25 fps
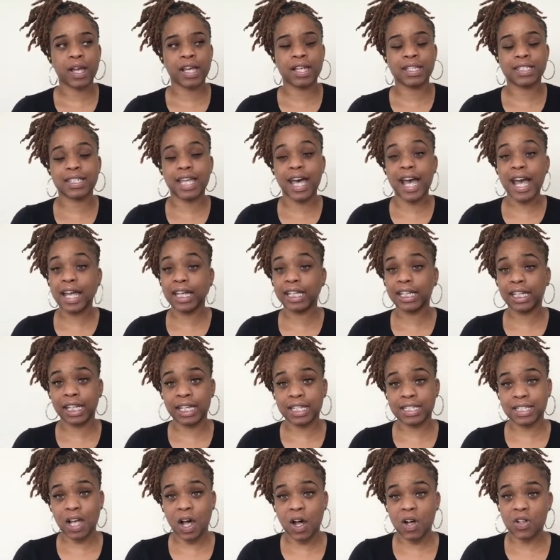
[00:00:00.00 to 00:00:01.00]
Anxiety
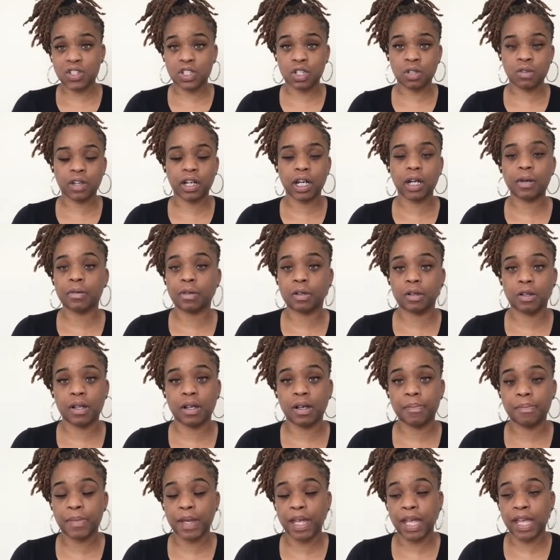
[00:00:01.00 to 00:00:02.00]
is also
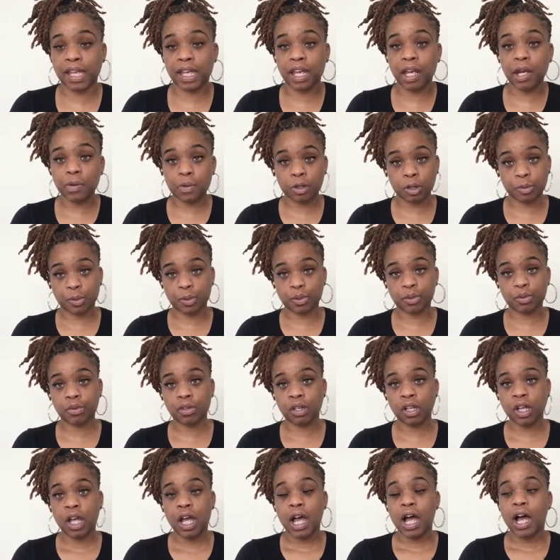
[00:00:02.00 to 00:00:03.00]
irrit- being irritable.
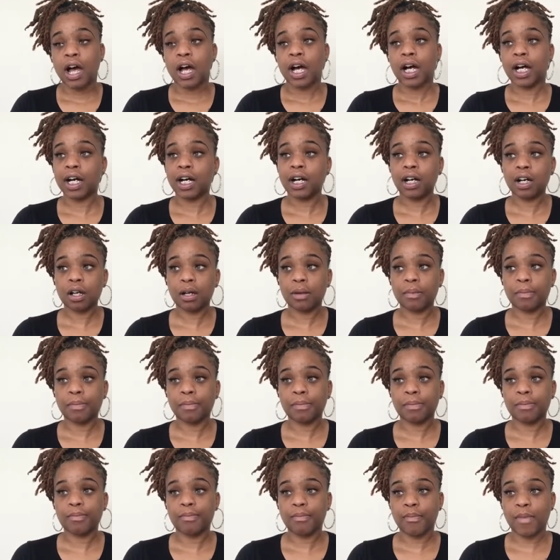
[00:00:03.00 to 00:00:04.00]

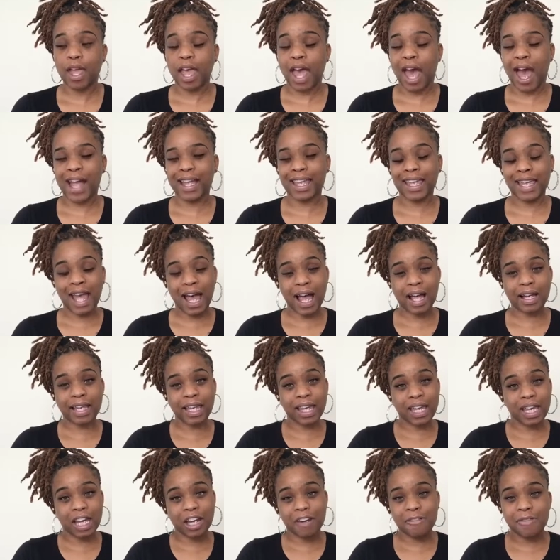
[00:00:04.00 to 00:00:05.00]
Um, I get I
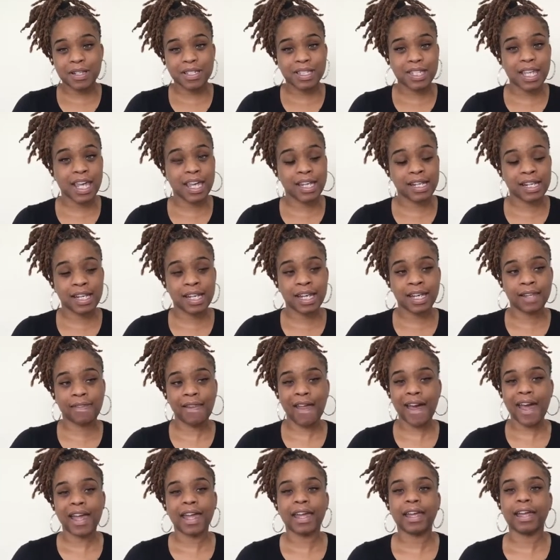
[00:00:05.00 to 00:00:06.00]
get irritated in
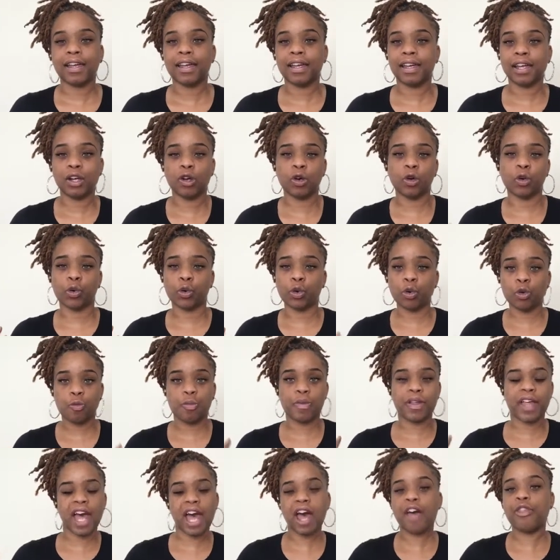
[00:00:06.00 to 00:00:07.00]
like
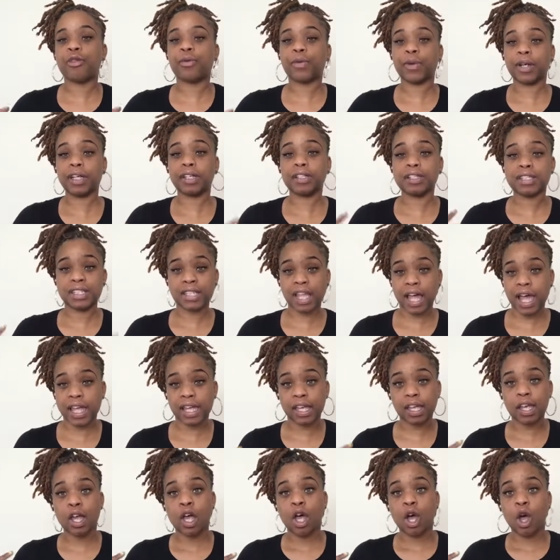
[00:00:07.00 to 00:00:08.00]
group gatherings,
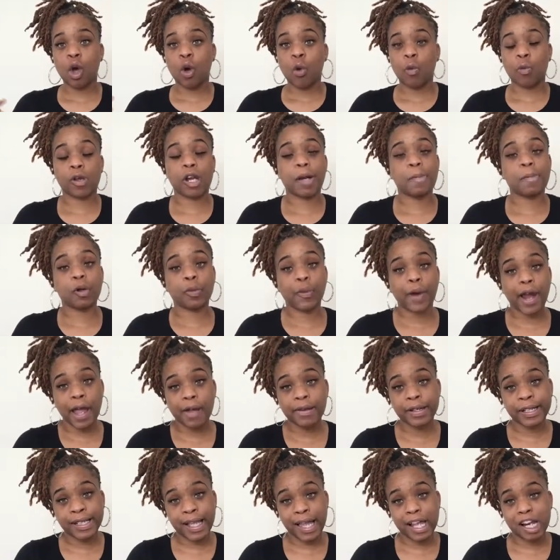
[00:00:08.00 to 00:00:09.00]
like when I'm
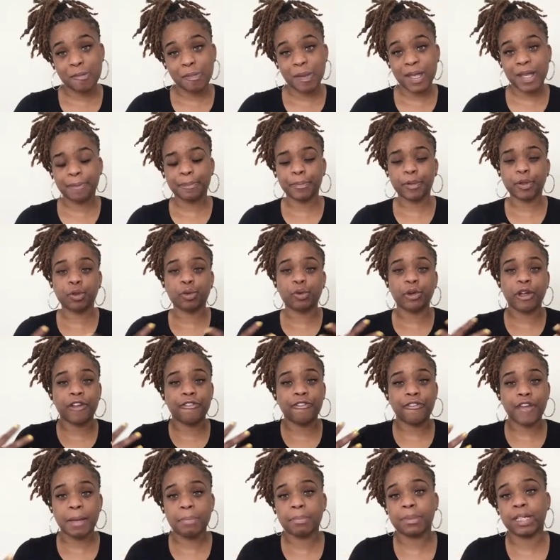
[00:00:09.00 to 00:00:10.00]
around a lot of people
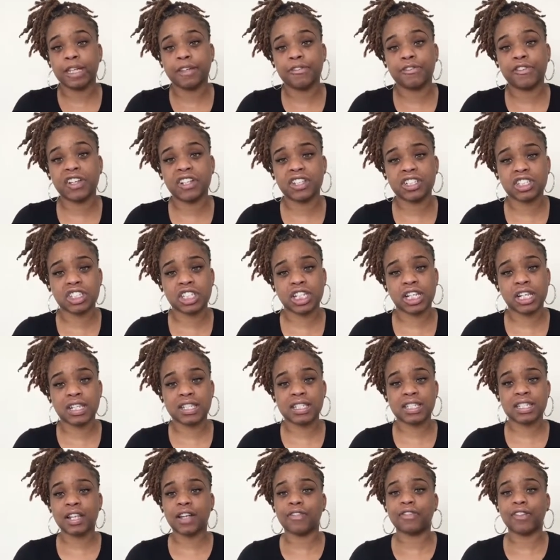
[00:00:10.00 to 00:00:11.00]
at family functions,
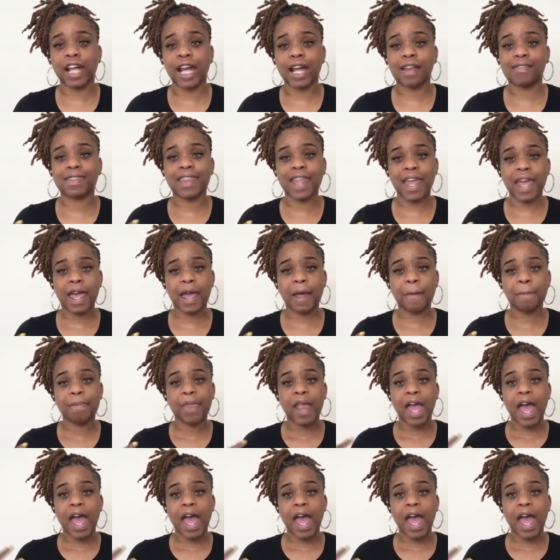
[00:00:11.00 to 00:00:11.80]
stuff like that.